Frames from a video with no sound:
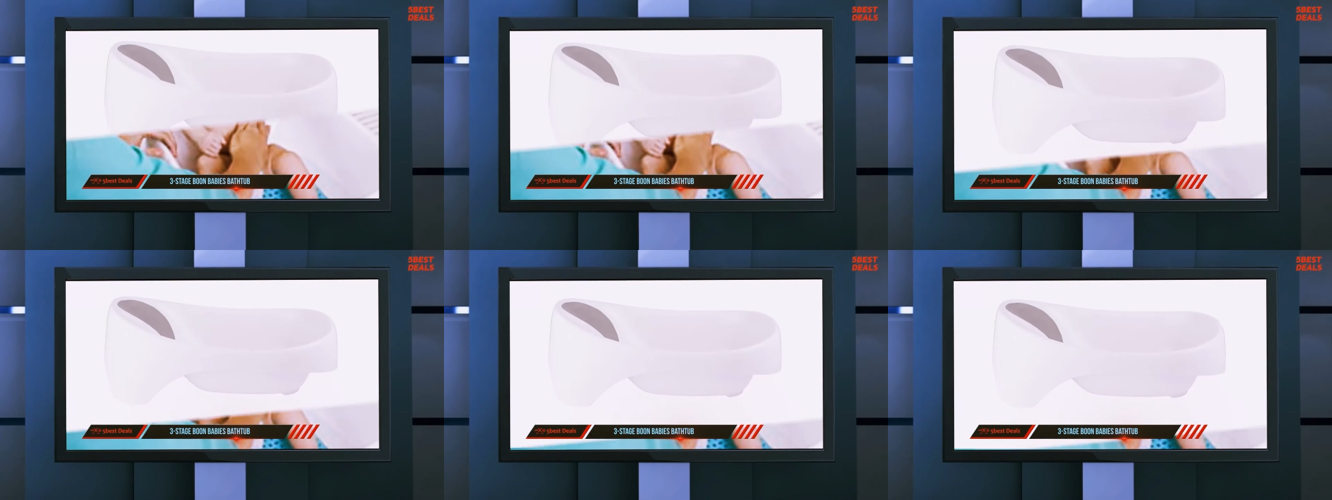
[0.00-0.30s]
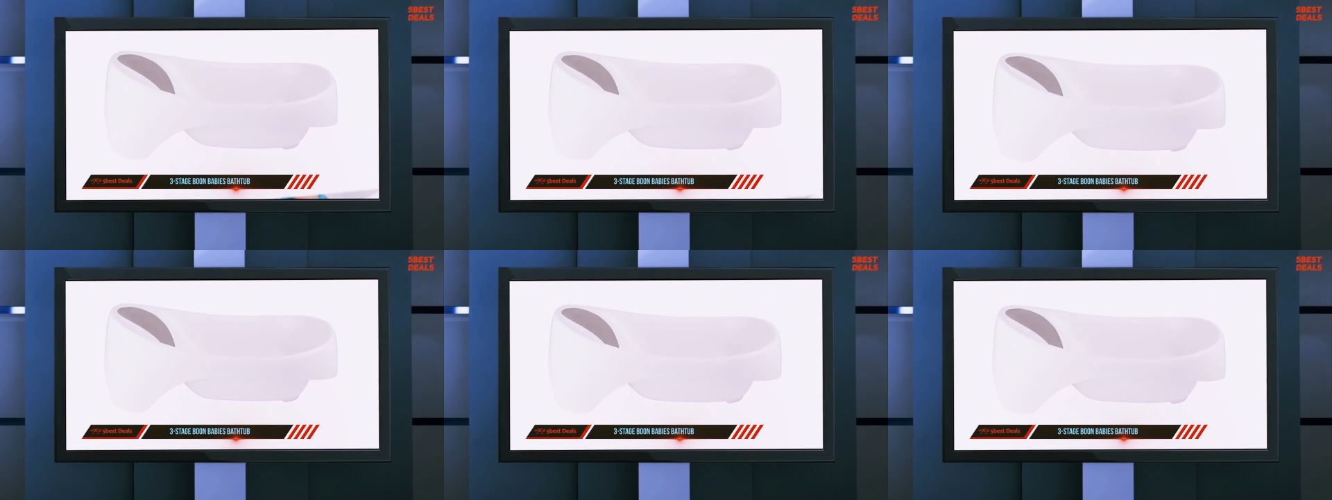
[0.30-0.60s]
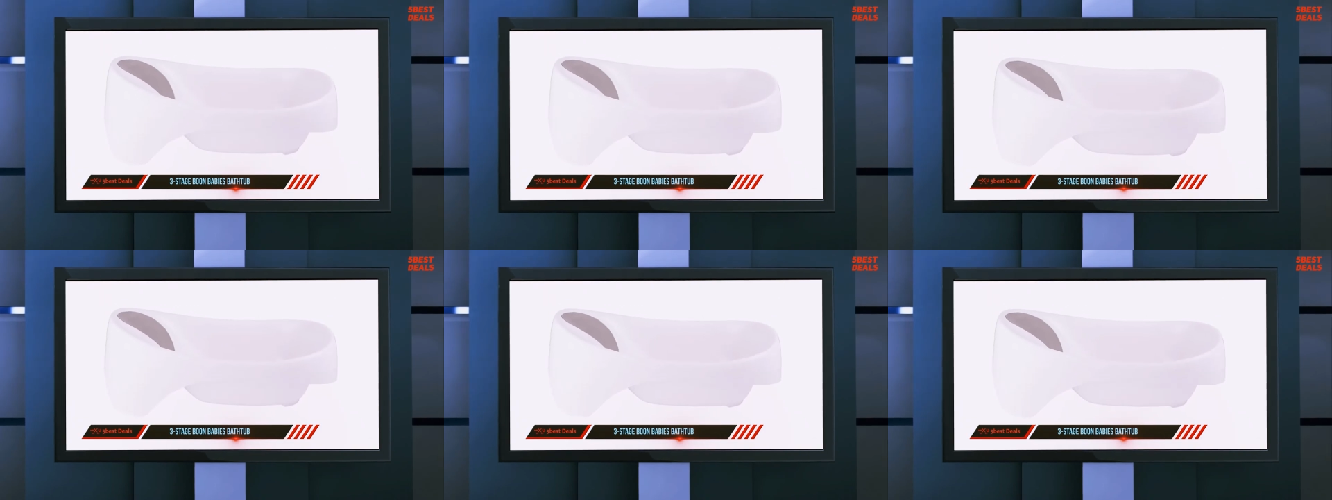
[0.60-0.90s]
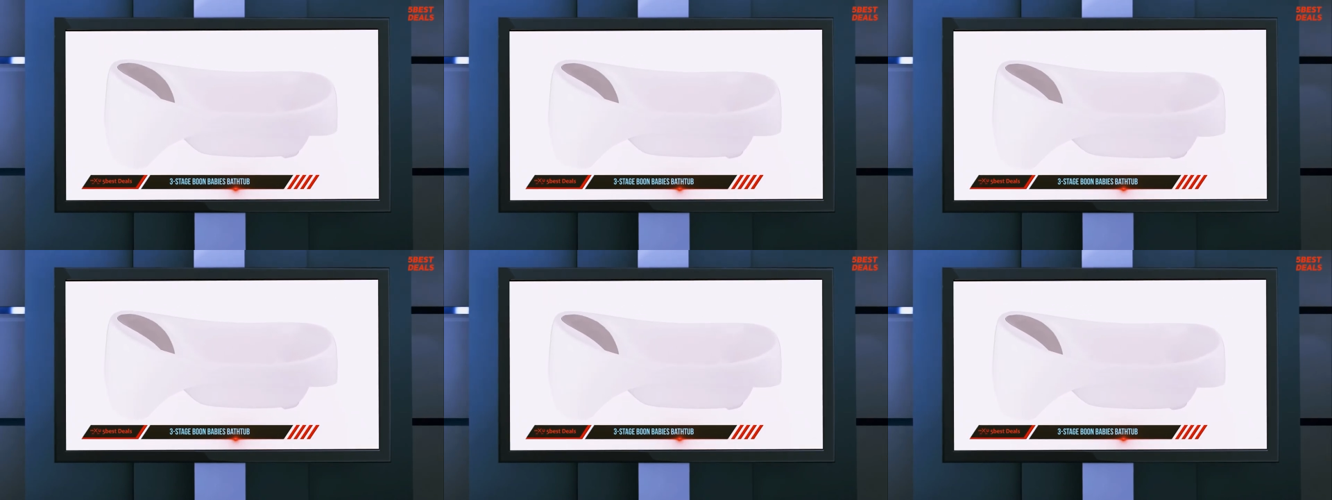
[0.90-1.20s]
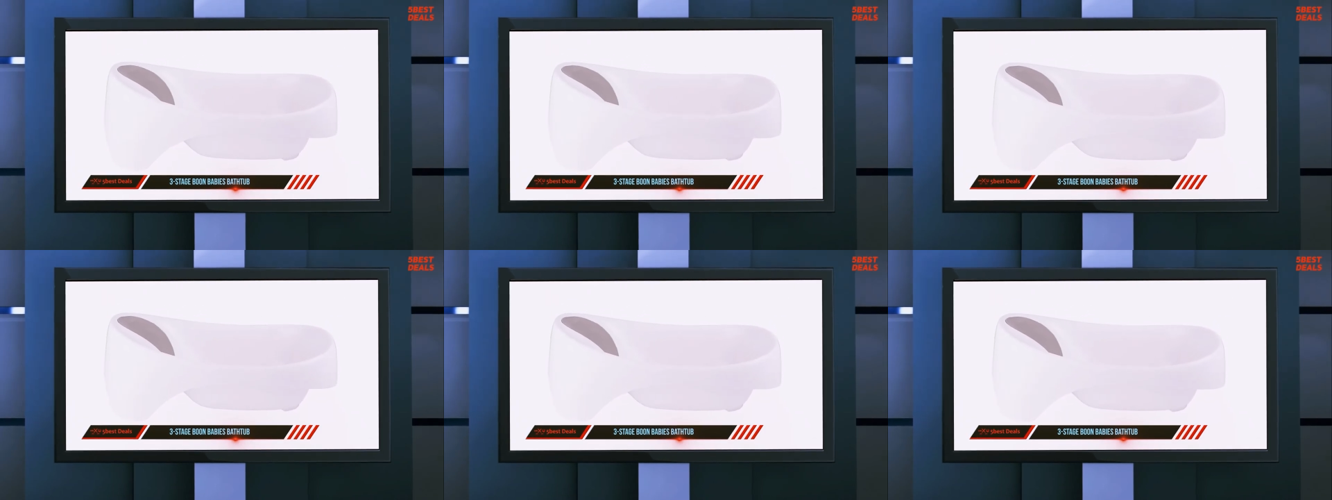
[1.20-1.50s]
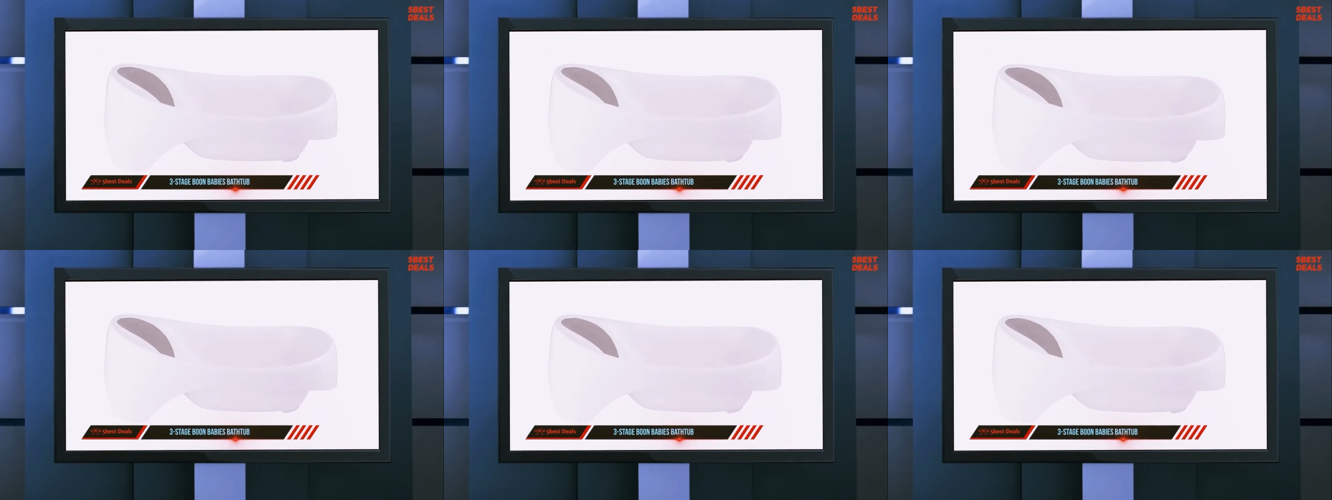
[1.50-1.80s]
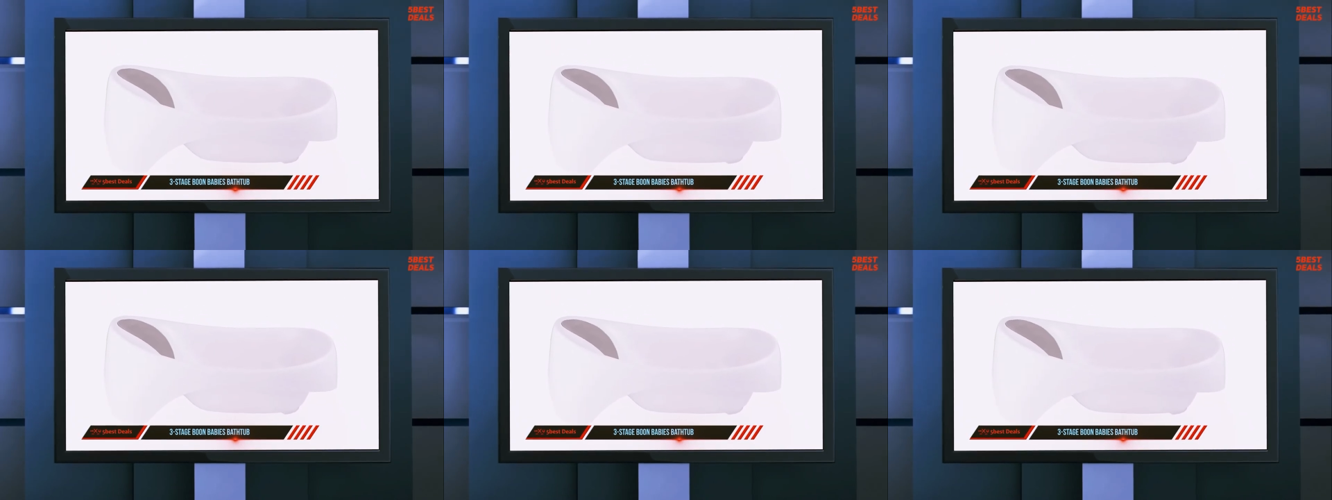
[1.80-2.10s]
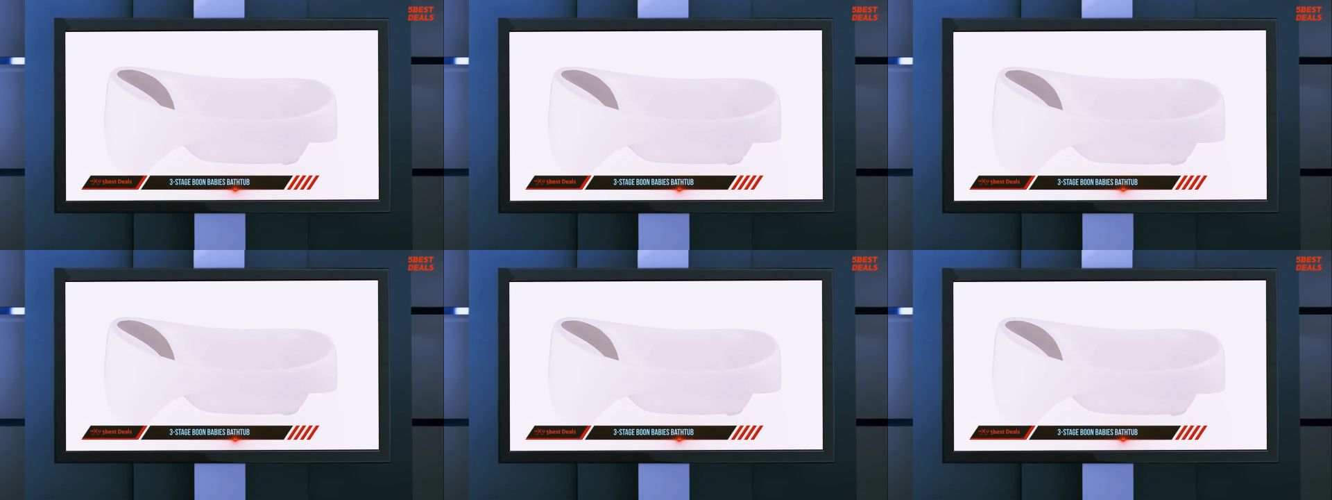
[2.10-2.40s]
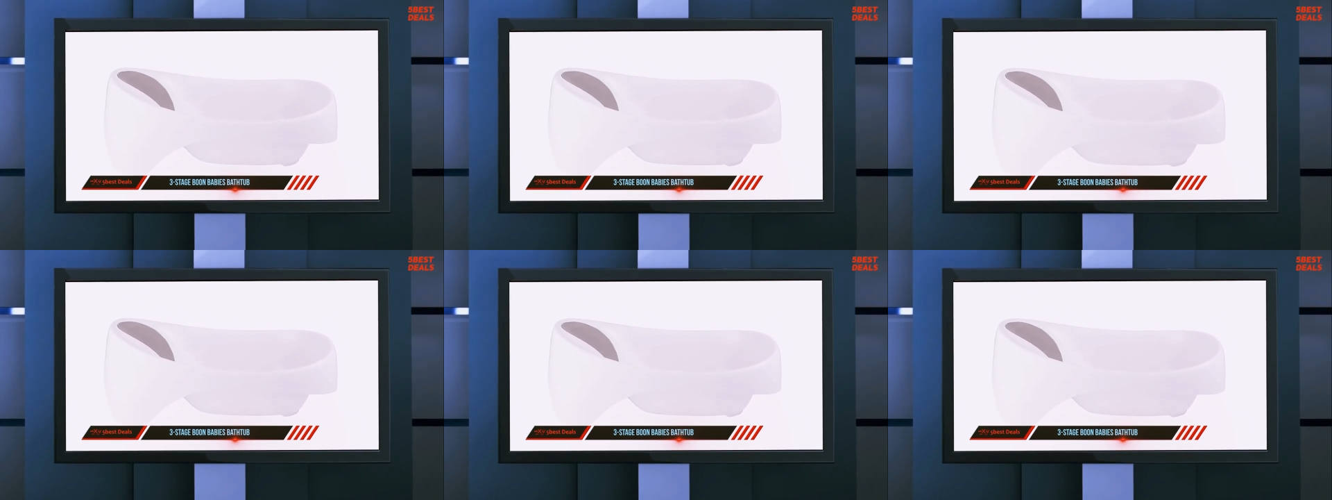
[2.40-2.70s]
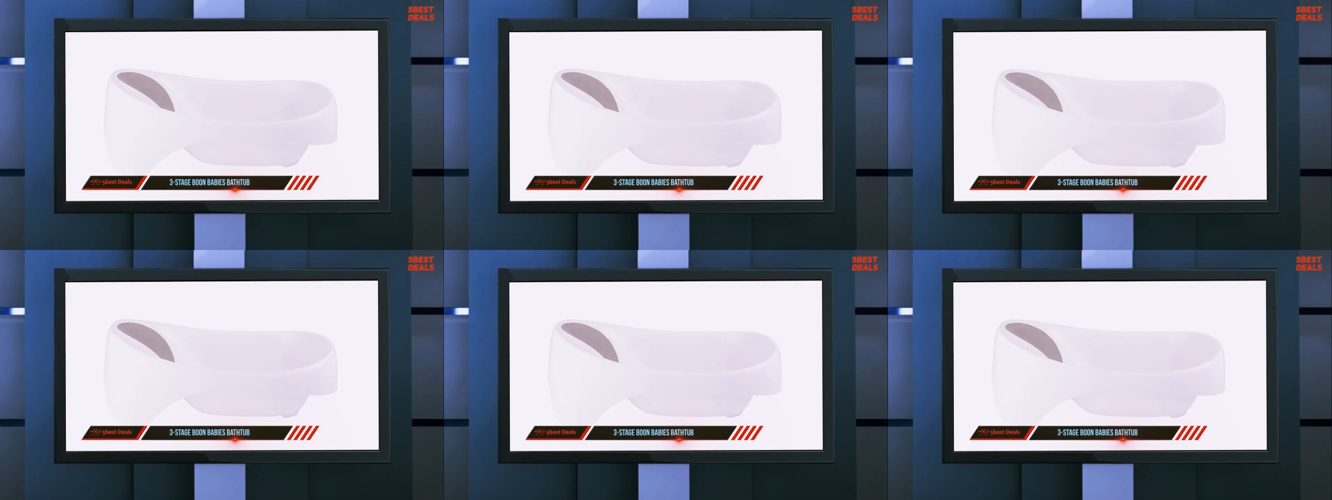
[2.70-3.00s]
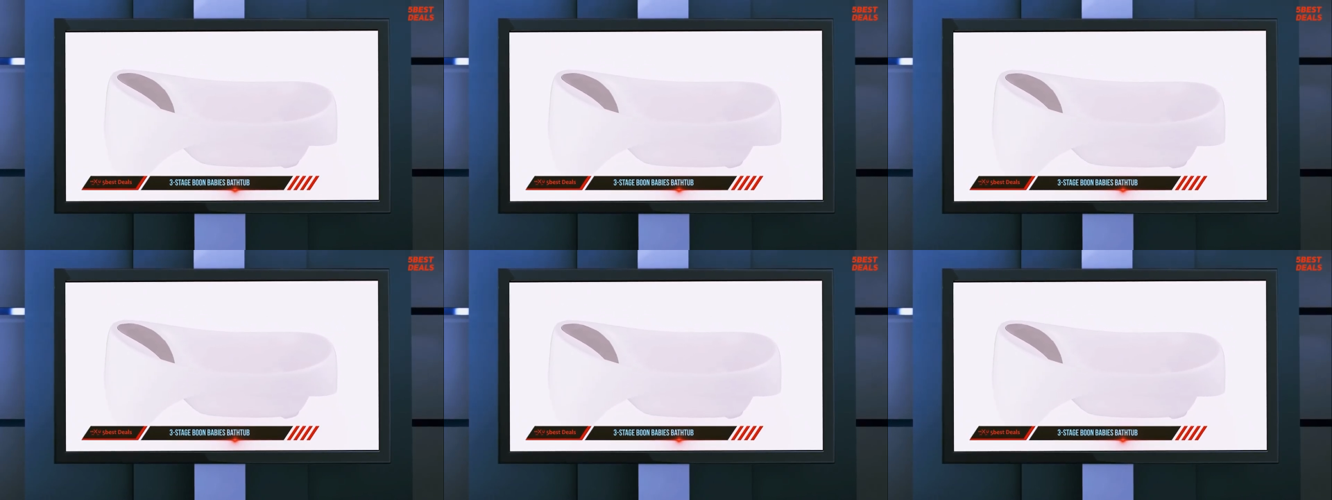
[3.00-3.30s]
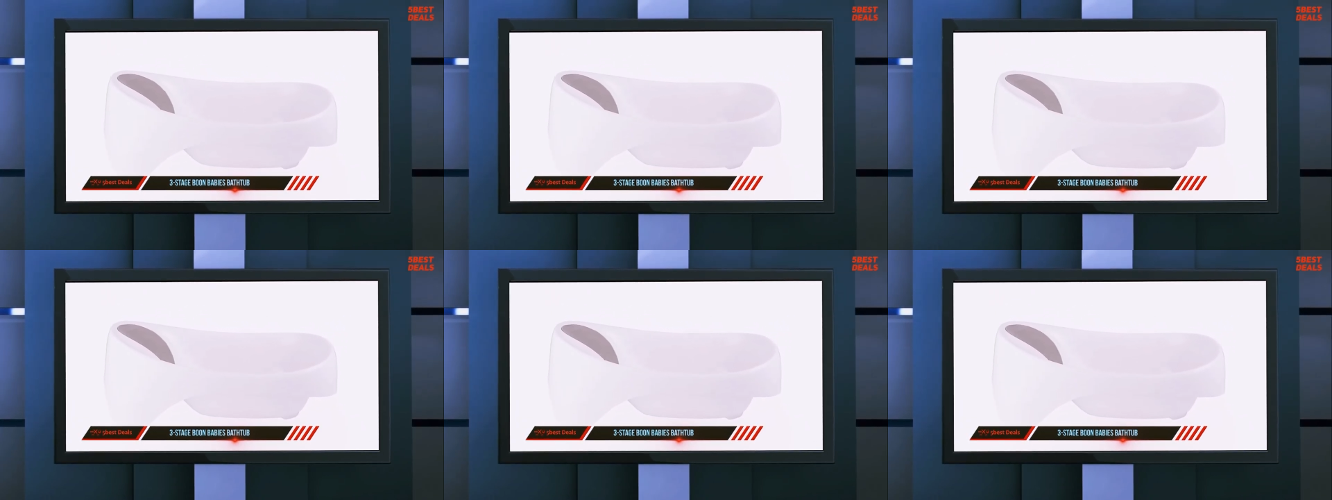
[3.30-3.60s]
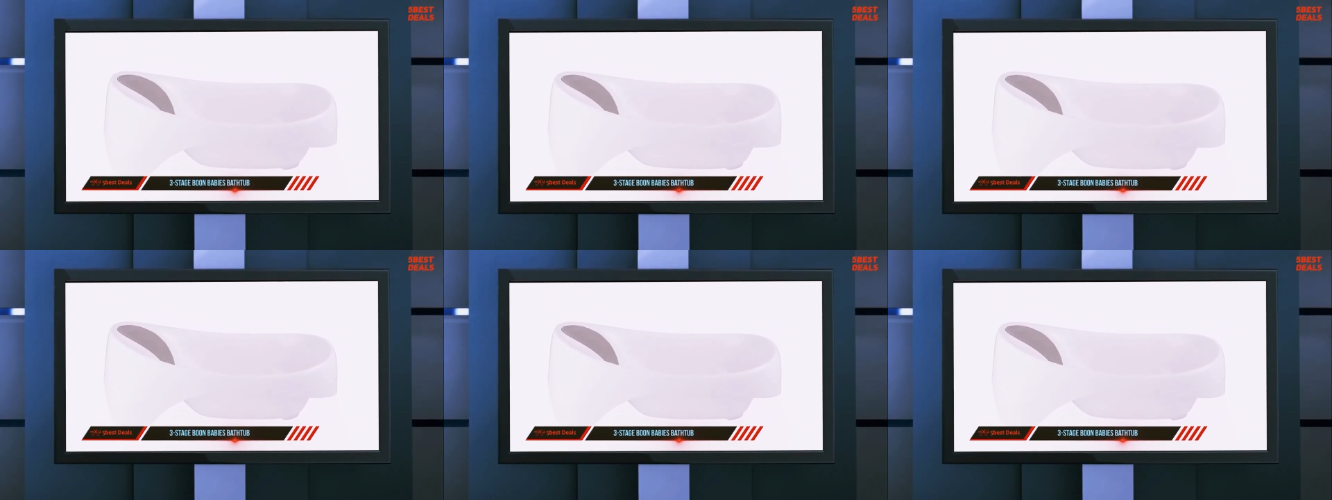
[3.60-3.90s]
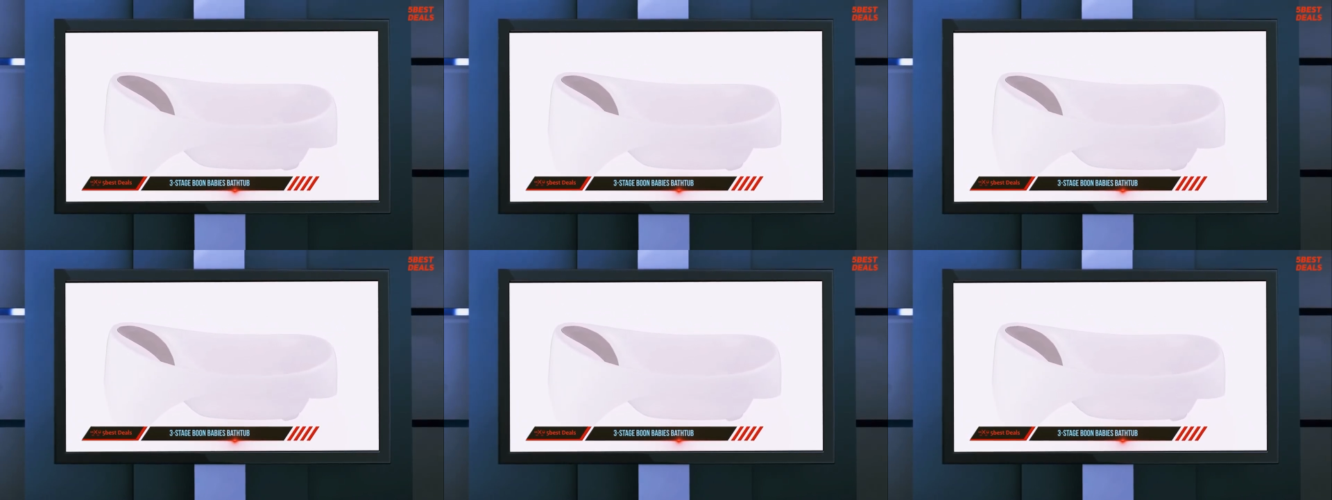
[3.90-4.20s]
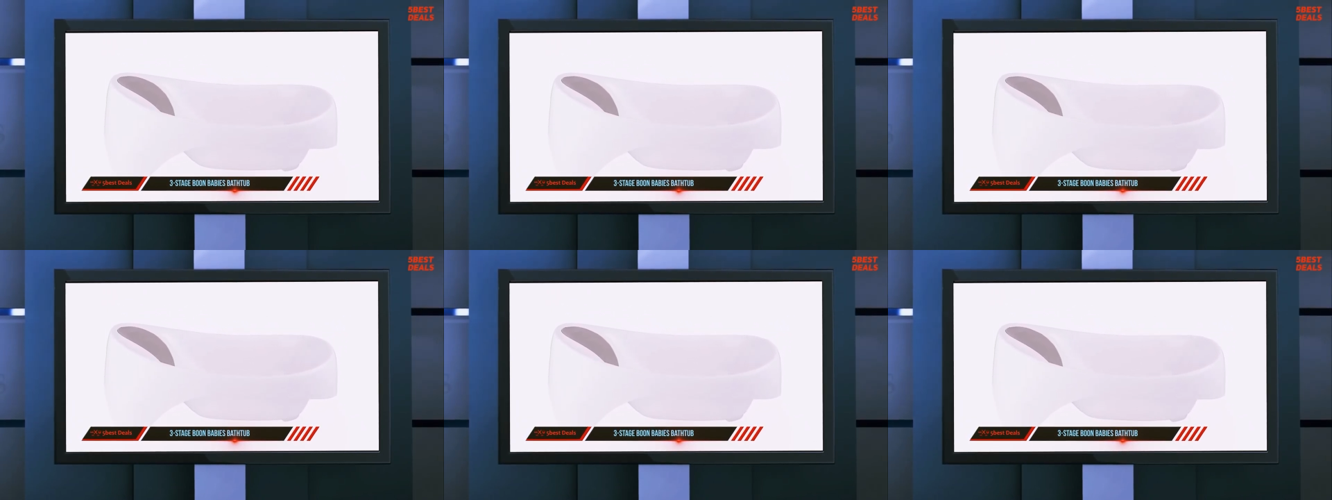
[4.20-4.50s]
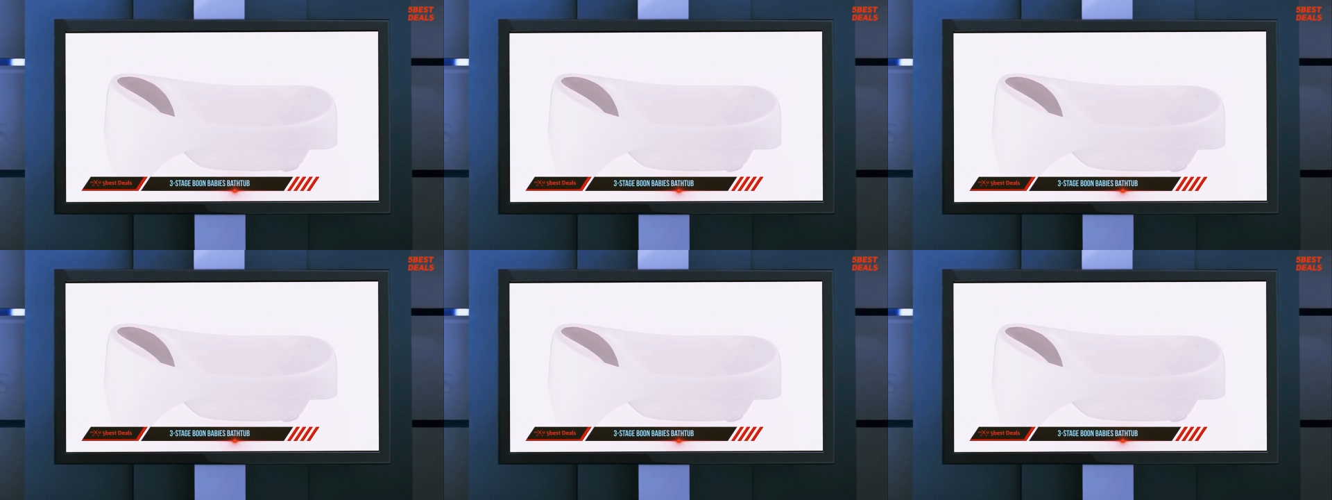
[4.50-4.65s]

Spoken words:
No face is visible, so there are no lips to read.